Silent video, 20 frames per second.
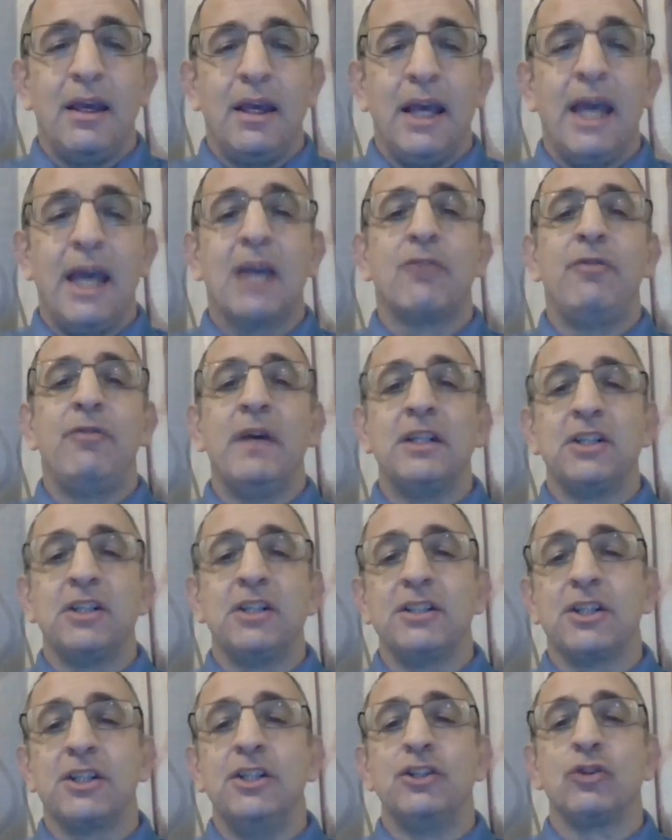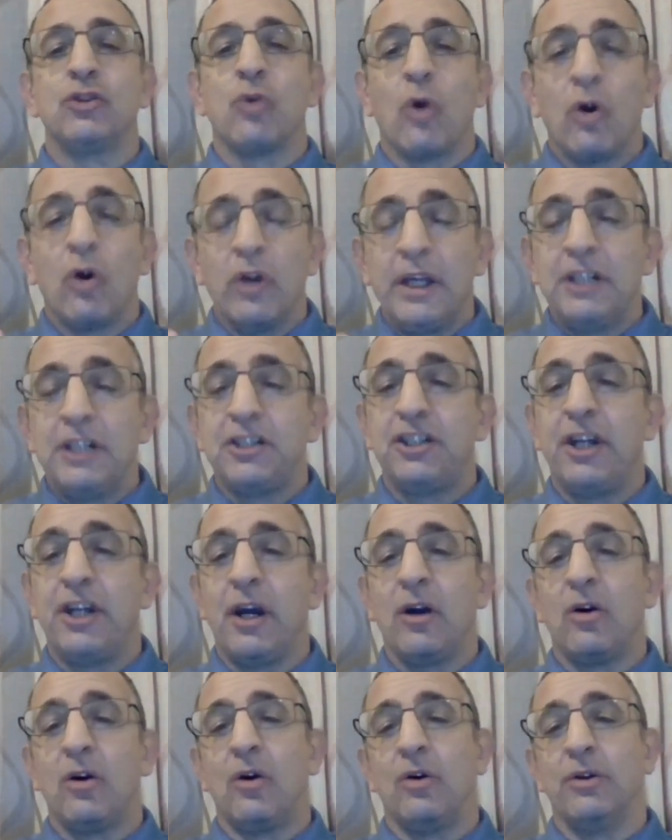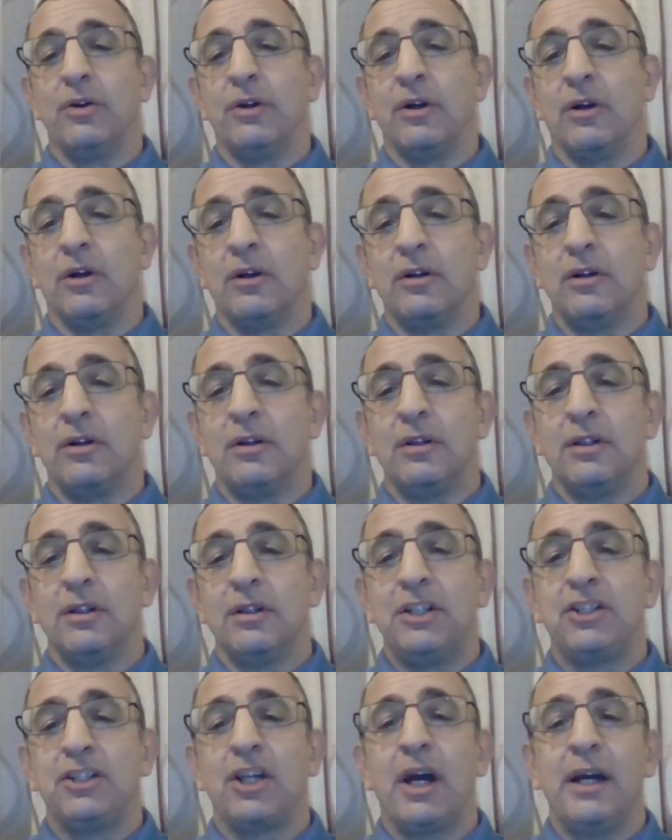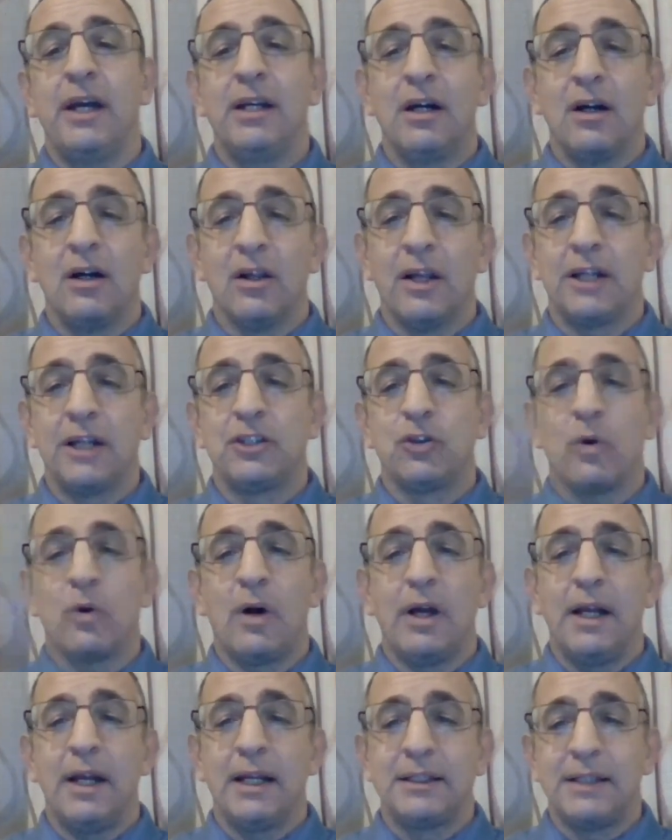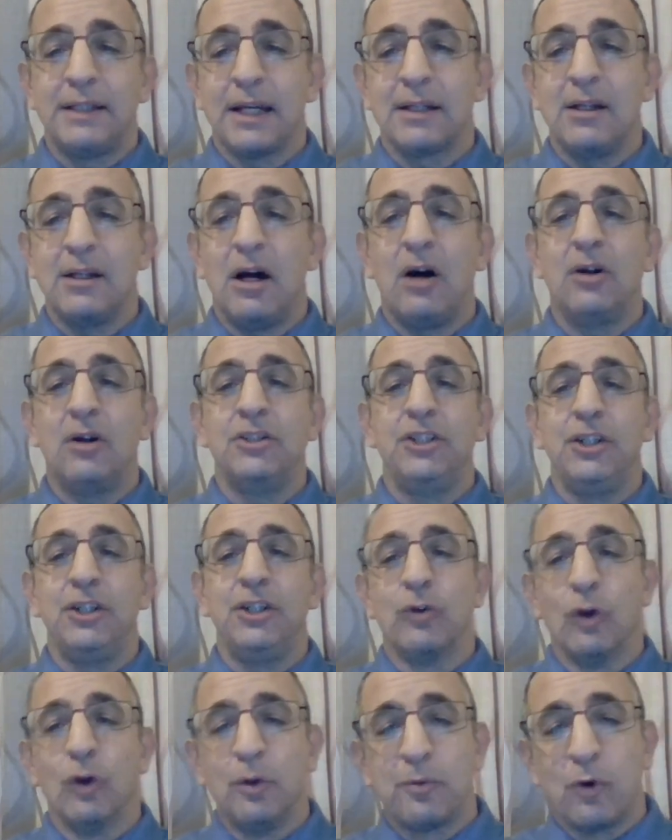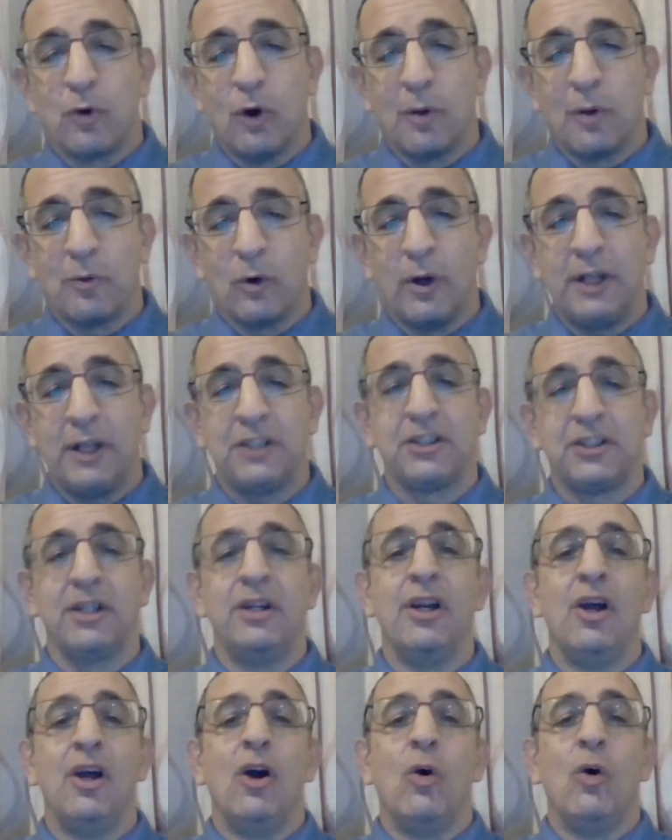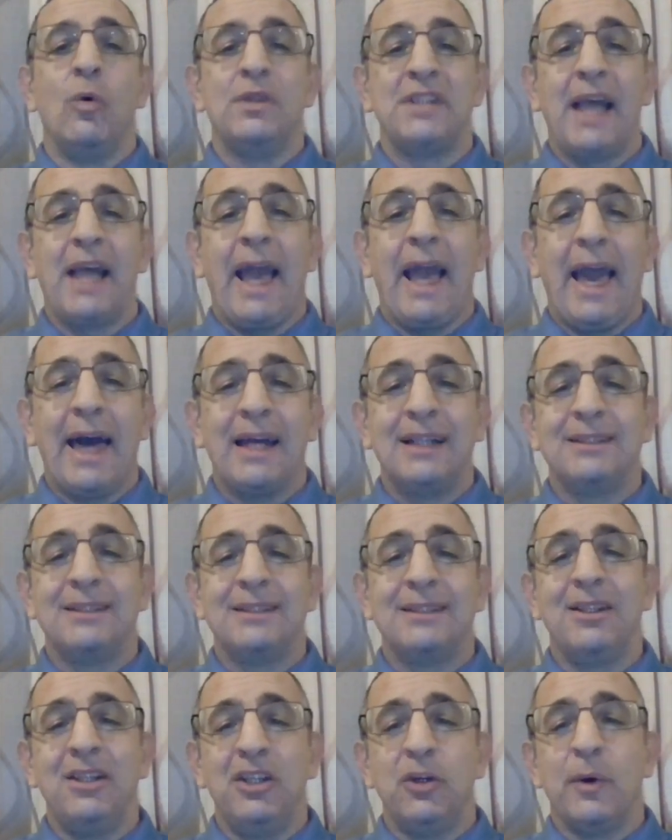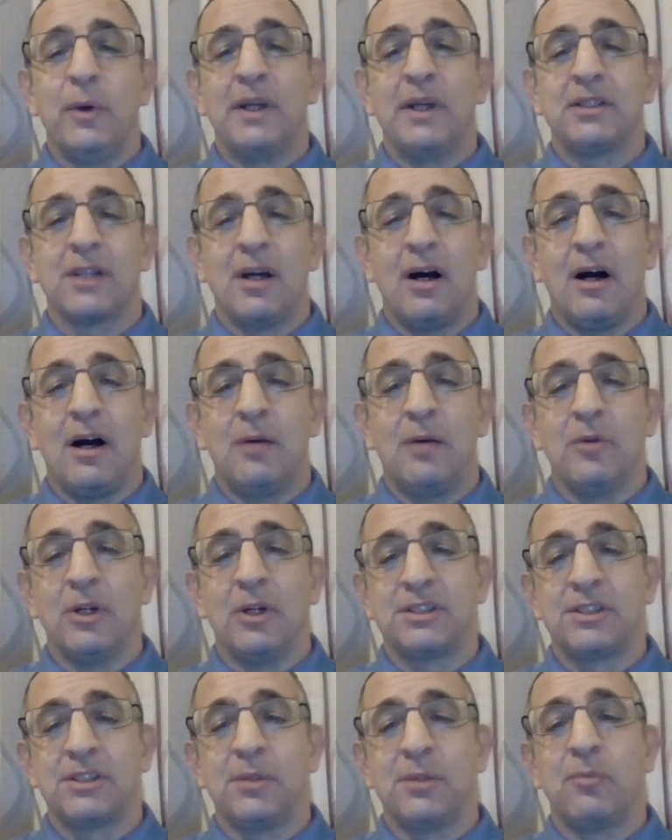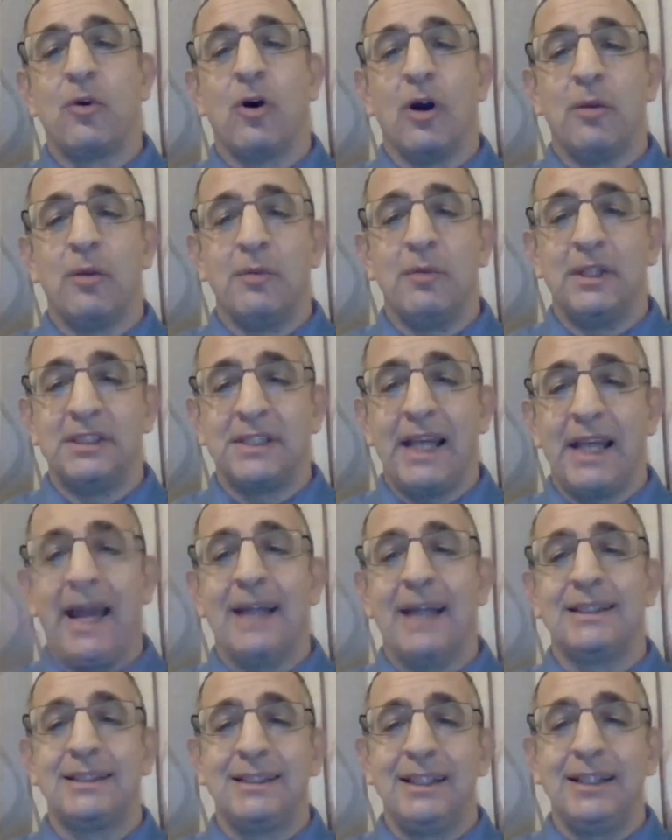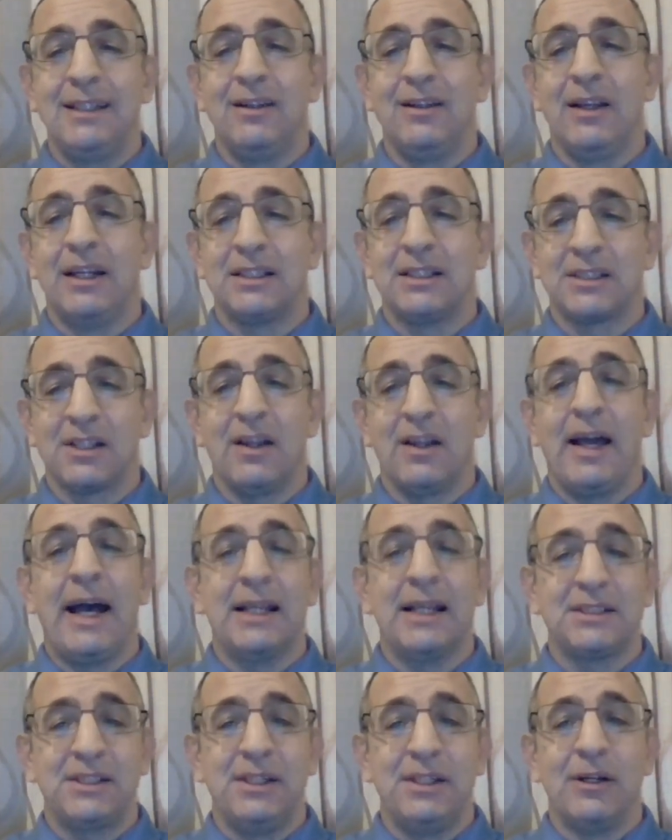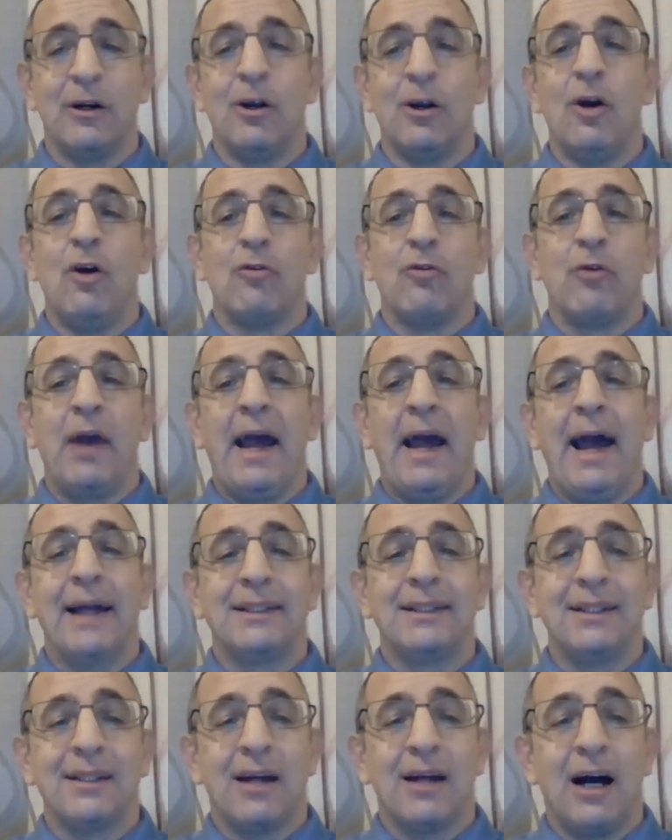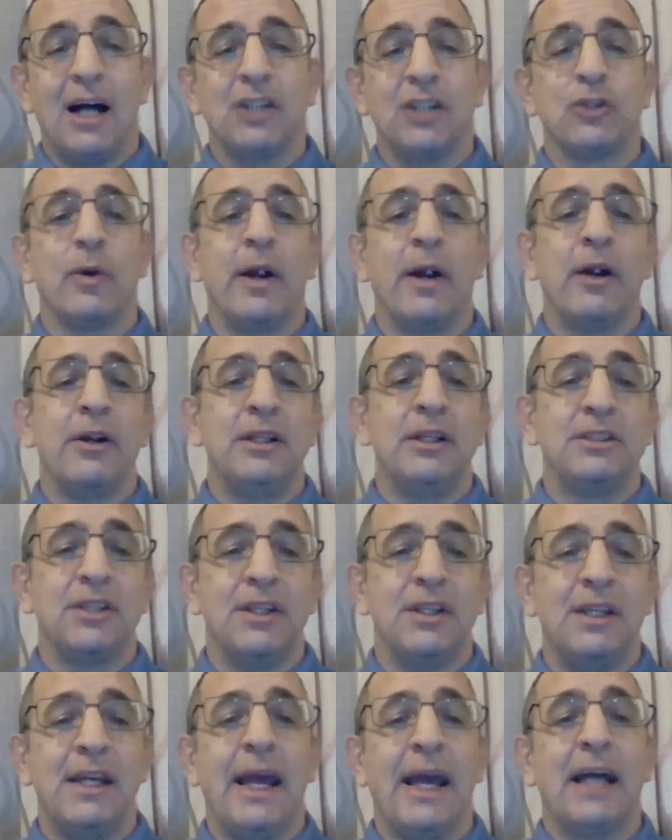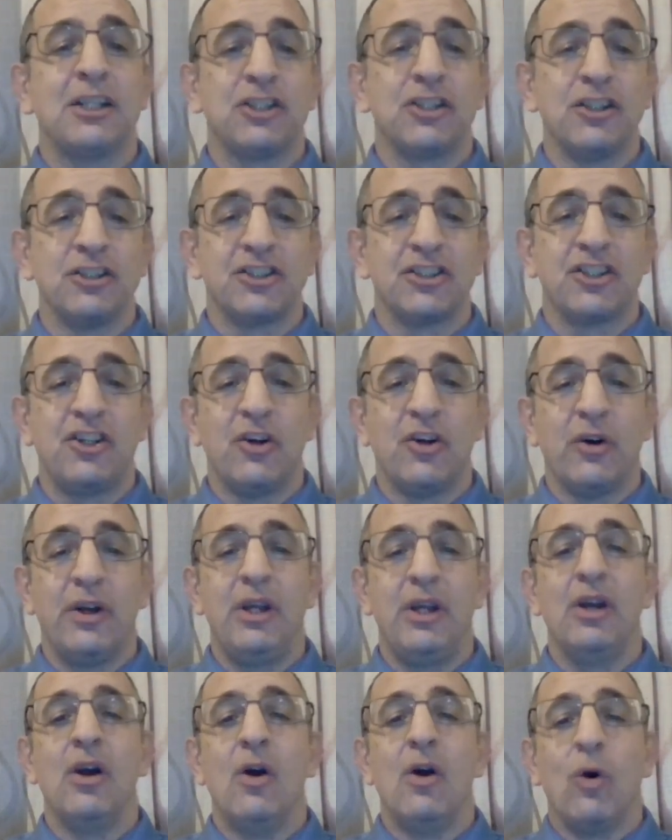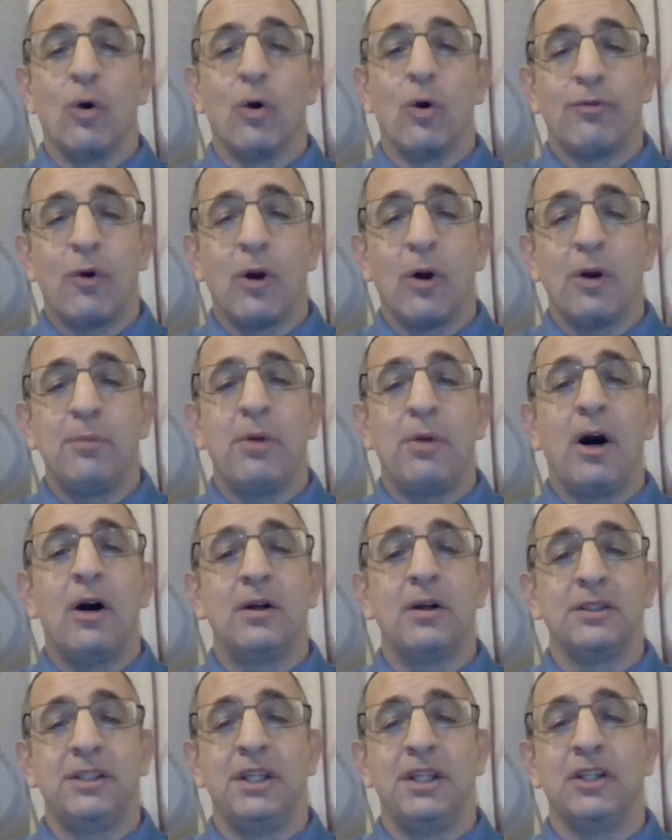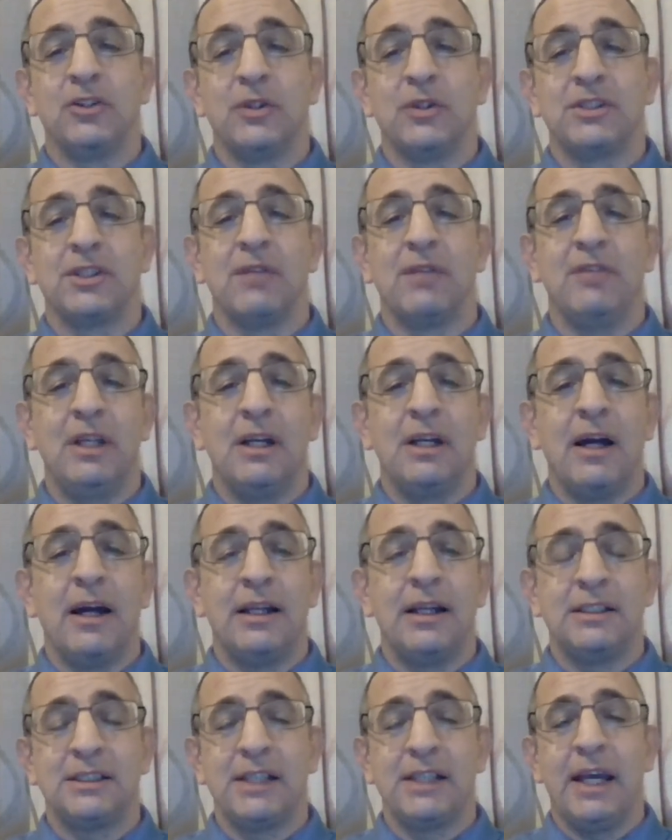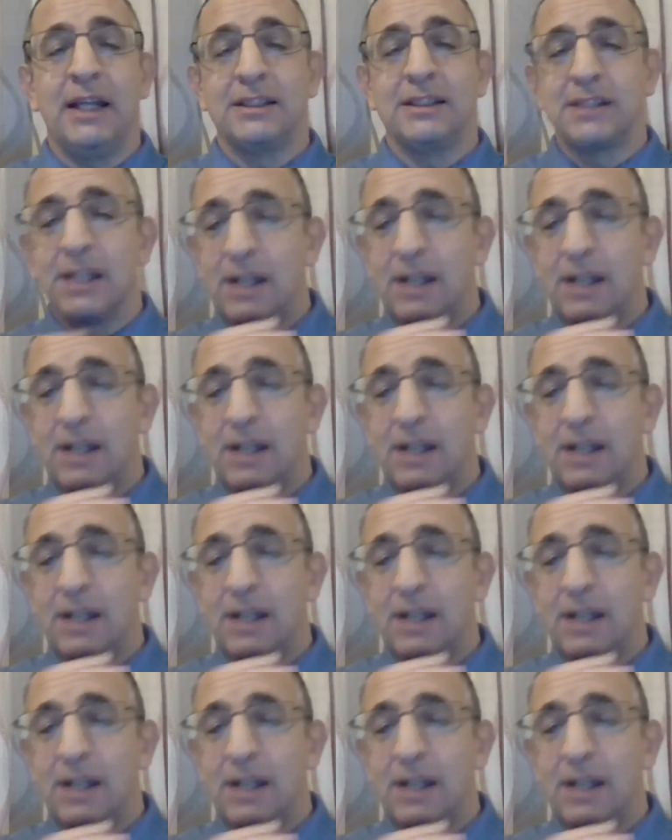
Hikvision's controlling shareholder, the China Electronic Technology Group Corporation, was added to the U.S. Commerce Department's entity list last year for acting contrary to the national security or foreign policy interests of the United States.